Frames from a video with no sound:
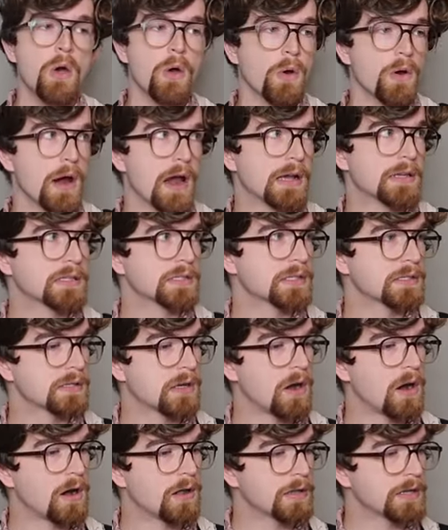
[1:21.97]
or as just
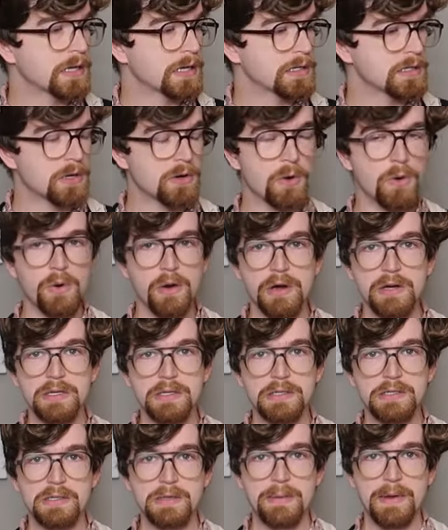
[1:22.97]
holiday decor
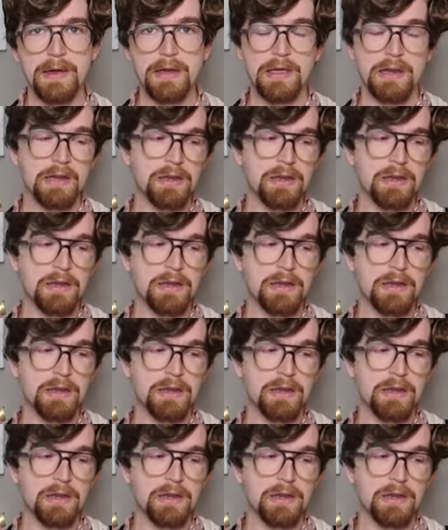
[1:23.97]
just about